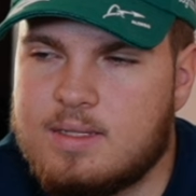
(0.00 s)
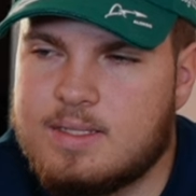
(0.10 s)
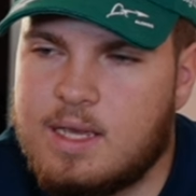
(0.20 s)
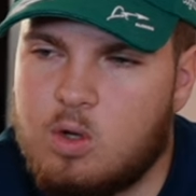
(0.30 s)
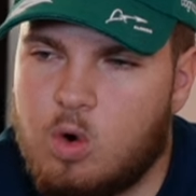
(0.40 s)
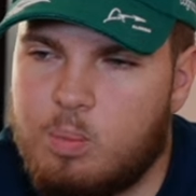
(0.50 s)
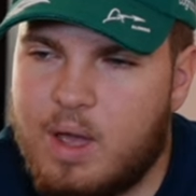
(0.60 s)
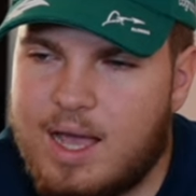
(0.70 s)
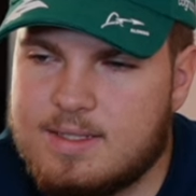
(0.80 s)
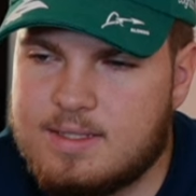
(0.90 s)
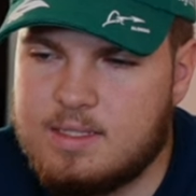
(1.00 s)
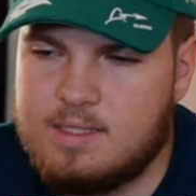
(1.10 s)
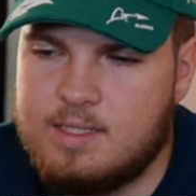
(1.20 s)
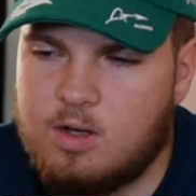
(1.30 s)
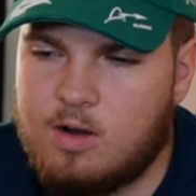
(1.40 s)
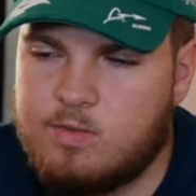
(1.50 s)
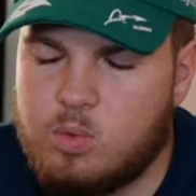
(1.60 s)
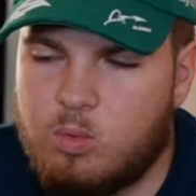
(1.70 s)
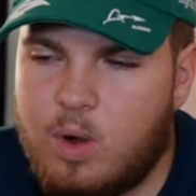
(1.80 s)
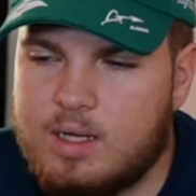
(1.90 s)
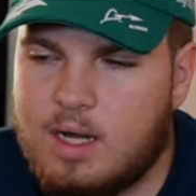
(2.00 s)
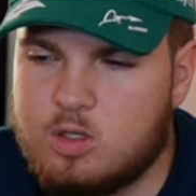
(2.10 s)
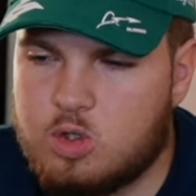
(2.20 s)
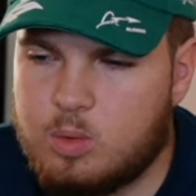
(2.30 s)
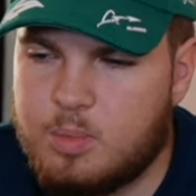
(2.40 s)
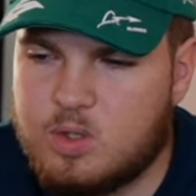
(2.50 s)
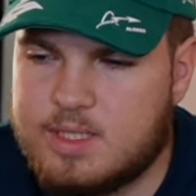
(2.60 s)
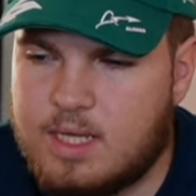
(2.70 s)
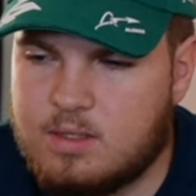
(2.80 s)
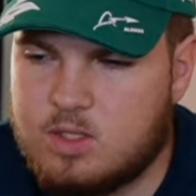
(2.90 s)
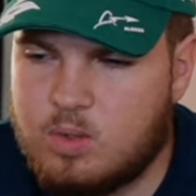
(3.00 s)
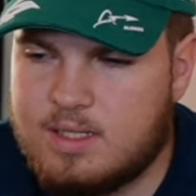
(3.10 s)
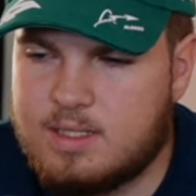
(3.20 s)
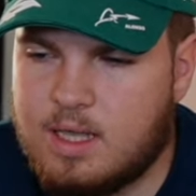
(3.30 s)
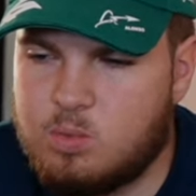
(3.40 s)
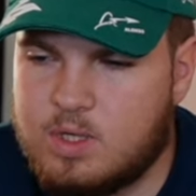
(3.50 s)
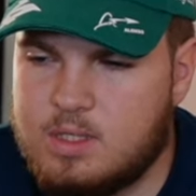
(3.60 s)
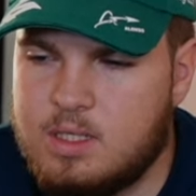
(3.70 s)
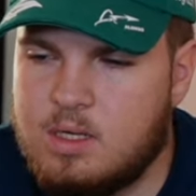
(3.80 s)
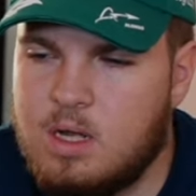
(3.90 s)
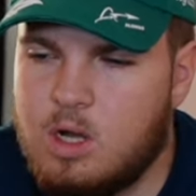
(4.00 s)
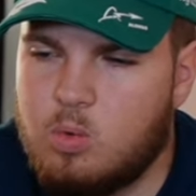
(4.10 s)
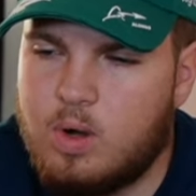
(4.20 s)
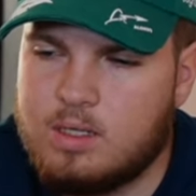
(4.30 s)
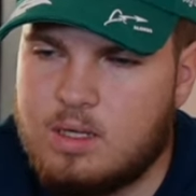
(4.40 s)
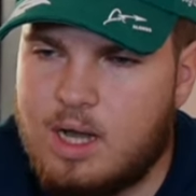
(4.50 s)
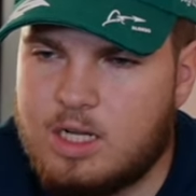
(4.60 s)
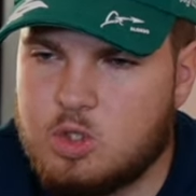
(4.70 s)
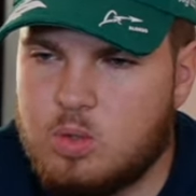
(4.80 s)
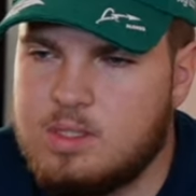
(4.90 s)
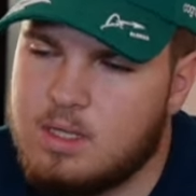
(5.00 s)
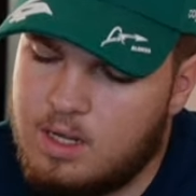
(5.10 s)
say opacity of 100%. So let's get right here 100,